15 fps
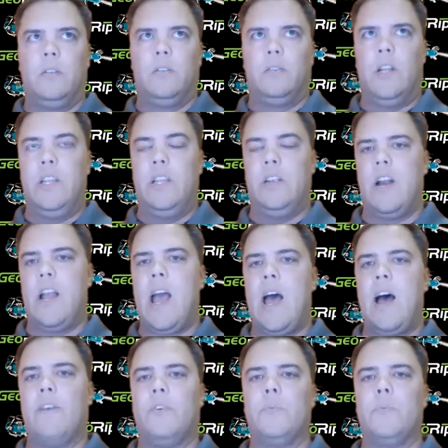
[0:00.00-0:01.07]
a year and a
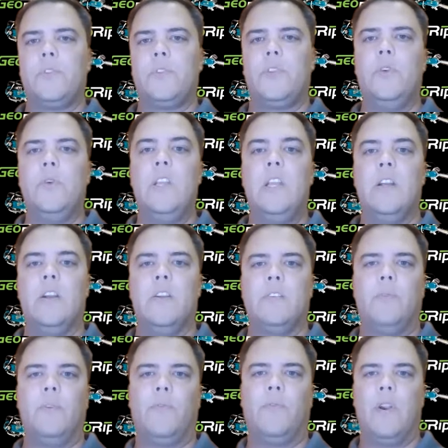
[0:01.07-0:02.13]
half, almost 2 years
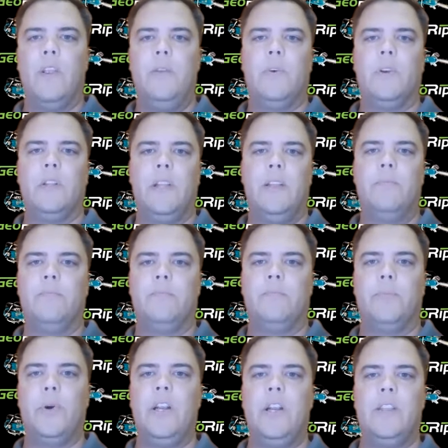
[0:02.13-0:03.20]
before he really
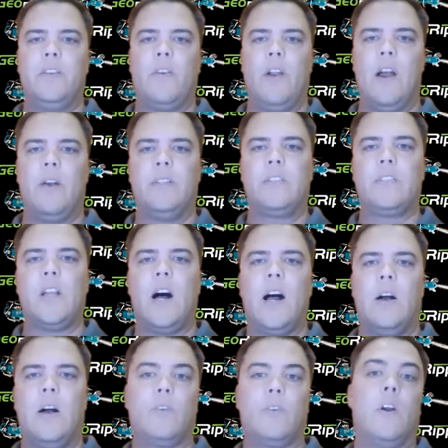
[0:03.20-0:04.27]
put it in the ground and saw
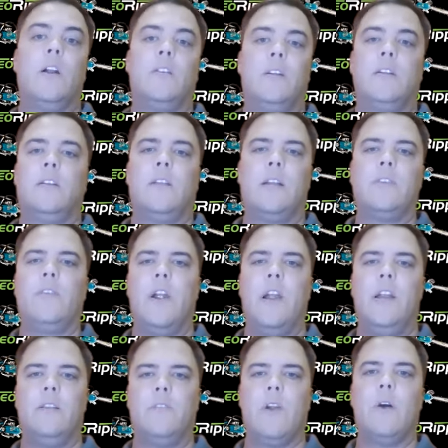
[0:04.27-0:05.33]
how
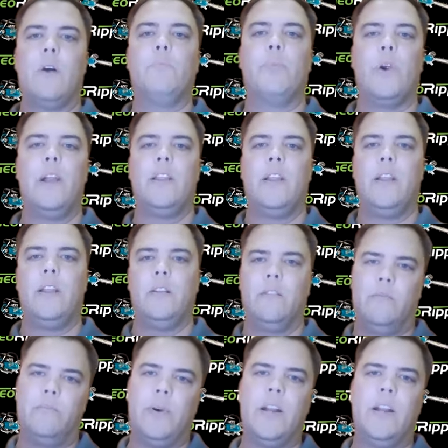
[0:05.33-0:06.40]
great and groundbreaking,
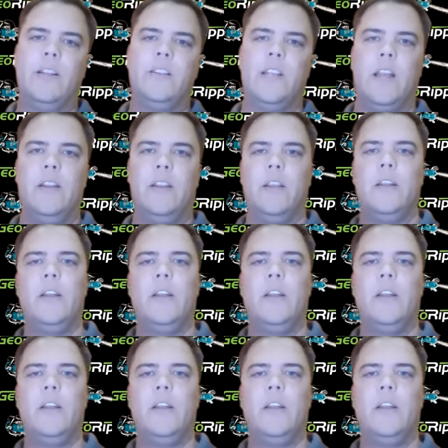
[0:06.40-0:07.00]
pun intended,